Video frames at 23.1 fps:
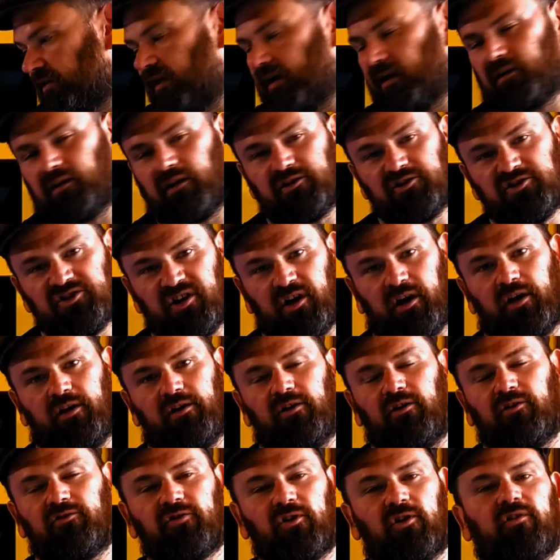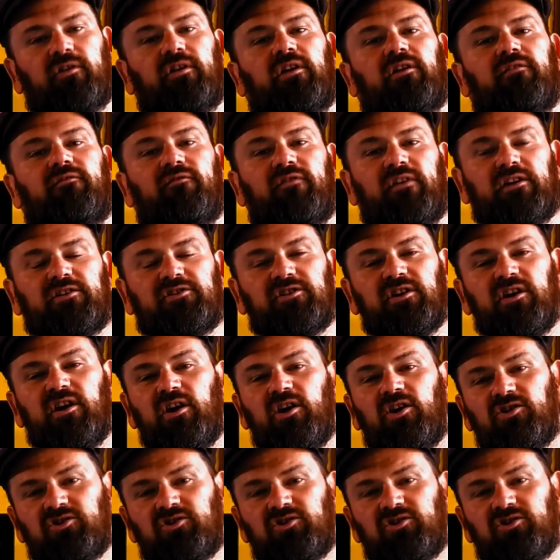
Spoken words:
like chicken or turkey or fish,